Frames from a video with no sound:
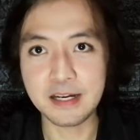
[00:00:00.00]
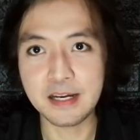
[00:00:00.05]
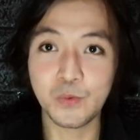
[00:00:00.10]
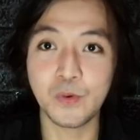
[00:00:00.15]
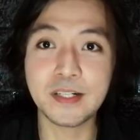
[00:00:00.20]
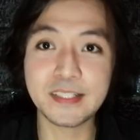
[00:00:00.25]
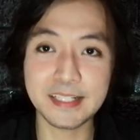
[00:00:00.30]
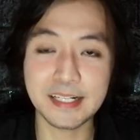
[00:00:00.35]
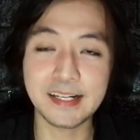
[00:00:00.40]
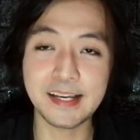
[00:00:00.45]

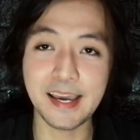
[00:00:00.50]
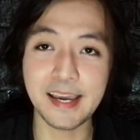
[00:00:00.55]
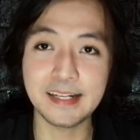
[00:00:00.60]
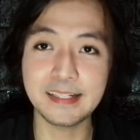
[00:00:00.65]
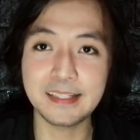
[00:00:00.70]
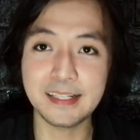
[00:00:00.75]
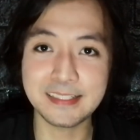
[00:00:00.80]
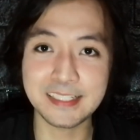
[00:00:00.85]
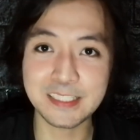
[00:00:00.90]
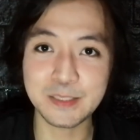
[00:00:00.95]
Once
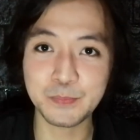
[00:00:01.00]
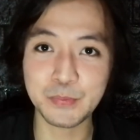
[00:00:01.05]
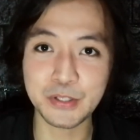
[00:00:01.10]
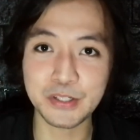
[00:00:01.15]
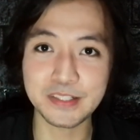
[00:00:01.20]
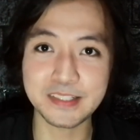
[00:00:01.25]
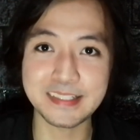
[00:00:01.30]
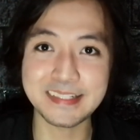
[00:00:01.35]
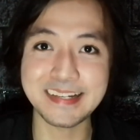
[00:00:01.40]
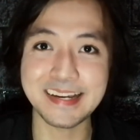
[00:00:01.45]
again, this is
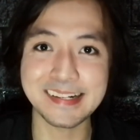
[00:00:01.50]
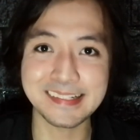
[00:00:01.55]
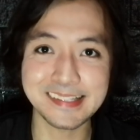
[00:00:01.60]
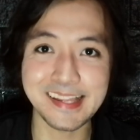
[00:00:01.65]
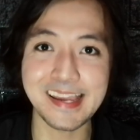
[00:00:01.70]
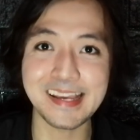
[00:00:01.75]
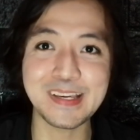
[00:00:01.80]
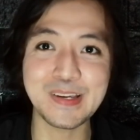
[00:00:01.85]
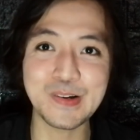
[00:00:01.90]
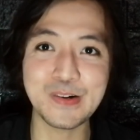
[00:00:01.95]
Percy, and
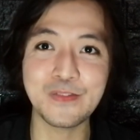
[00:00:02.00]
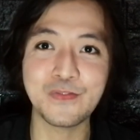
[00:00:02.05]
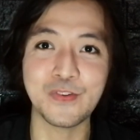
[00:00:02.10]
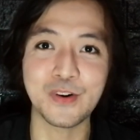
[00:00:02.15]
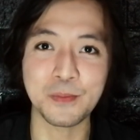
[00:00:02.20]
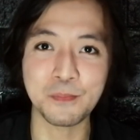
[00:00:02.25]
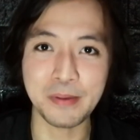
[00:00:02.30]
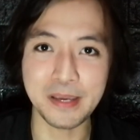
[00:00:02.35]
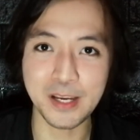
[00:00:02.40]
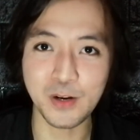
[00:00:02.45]
thank you for
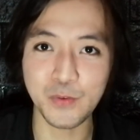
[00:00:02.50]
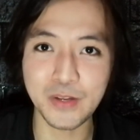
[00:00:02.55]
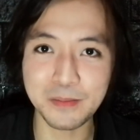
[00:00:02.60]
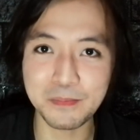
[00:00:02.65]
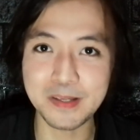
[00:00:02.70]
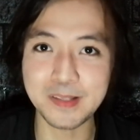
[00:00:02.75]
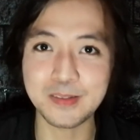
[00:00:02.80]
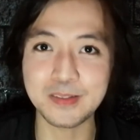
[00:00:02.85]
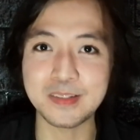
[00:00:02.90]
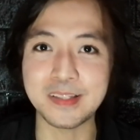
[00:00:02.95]
being with
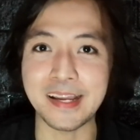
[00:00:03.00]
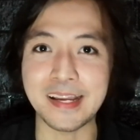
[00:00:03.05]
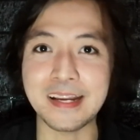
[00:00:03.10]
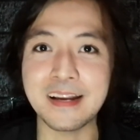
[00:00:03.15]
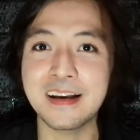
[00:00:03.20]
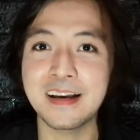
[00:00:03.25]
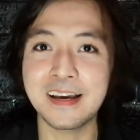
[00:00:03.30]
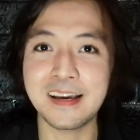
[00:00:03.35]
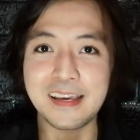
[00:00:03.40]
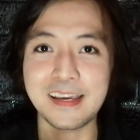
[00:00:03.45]
me today
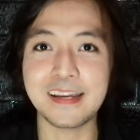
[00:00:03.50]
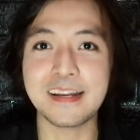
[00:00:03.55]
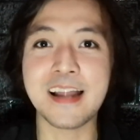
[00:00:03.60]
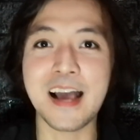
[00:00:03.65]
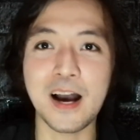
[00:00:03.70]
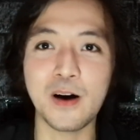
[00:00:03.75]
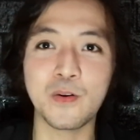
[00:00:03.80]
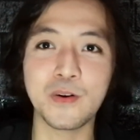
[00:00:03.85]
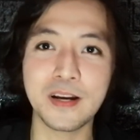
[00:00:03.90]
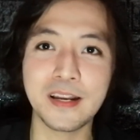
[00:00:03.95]
in
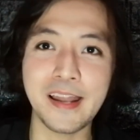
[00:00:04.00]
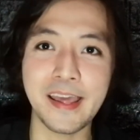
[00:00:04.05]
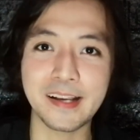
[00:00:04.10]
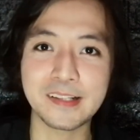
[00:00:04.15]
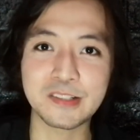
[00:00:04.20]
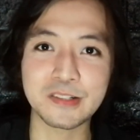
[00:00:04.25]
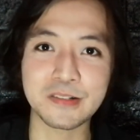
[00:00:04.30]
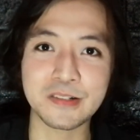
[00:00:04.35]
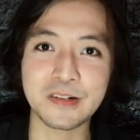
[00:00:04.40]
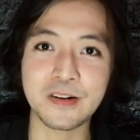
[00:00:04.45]
our
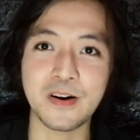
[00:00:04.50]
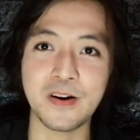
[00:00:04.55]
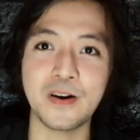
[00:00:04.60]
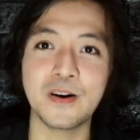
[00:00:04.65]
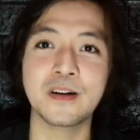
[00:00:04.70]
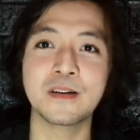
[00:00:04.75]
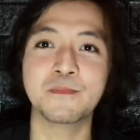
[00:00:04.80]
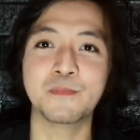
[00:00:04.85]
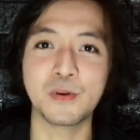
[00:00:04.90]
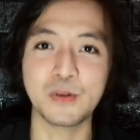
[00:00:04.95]
lecture
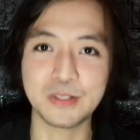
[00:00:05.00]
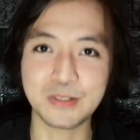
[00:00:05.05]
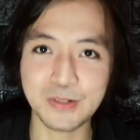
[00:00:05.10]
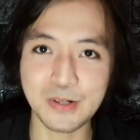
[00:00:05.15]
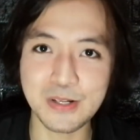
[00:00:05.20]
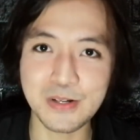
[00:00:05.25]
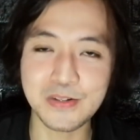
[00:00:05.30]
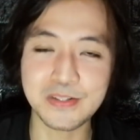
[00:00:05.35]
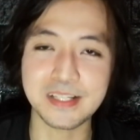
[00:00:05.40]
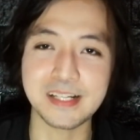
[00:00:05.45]
on
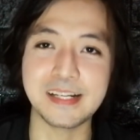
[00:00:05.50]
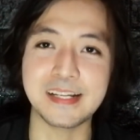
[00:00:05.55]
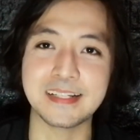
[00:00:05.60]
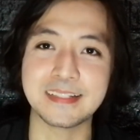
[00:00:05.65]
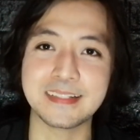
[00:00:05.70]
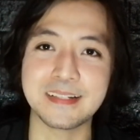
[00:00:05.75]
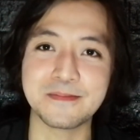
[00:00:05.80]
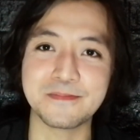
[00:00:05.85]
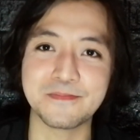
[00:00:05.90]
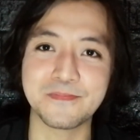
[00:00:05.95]

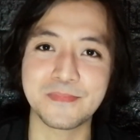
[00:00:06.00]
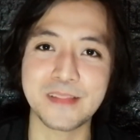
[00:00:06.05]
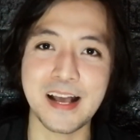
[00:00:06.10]
postcolonialism.